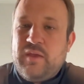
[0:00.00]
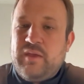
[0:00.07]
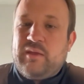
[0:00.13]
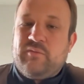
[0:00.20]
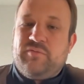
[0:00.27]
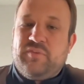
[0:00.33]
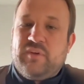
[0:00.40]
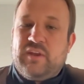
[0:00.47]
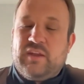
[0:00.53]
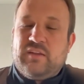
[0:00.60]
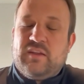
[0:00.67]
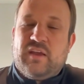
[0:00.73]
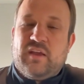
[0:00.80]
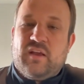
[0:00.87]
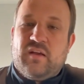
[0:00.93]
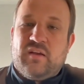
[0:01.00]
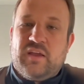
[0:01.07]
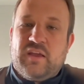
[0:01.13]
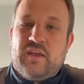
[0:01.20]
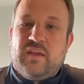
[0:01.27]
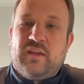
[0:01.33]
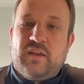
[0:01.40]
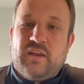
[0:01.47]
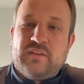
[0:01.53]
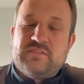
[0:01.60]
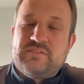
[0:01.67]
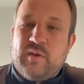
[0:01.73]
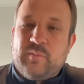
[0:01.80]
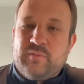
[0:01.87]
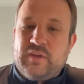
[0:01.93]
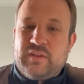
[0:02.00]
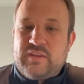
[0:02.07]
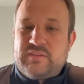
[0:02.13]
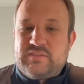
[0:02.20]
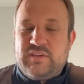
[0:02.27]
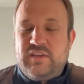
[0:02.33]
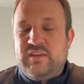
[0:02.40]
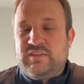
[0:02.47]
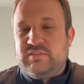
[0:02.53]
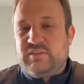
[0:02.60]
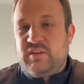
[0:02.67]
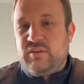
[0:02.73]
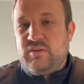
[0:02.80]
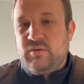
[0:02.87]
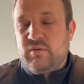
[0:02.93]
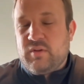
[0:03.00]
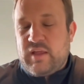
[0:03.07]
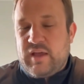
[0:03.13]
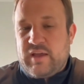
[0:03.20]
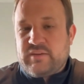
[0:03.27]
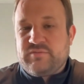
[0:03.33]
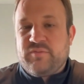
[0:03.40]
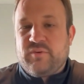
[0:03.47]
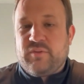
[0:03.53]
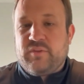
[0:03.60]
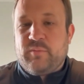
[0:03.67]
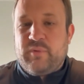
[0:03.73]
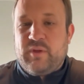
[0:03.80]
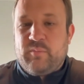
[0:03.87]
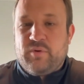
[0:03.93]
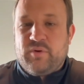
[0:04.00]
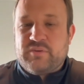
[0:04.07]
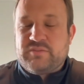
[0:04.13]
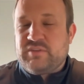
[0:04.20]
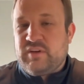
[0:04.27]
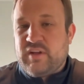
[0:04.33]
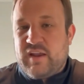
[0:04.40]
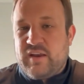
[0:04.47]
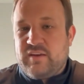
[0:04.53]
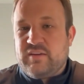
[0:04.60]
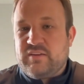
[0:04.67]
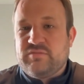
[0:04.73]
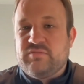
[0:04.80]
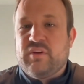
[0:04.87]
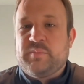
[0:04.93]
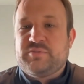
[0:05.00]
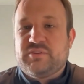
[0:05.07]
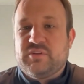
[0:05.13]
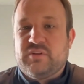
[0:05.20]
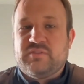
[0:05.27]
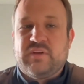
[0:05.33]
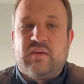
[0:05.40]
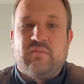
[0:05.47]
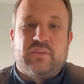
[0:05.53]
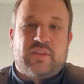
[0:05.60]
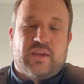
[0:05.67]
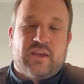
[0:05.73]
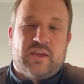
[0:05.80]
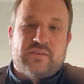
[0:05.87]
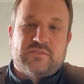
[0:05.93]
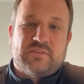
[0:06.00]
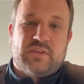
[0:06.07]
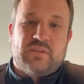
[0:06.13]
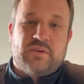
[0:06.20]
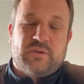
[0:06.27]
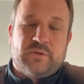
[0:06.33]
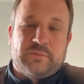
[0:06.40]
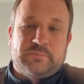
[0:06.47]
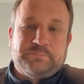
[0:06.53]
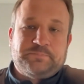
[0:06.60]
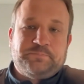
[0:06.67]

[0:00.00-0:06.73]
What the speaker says: and fit in there and something that's easy to utilize for their members and not a disruption to everything else that they're doing.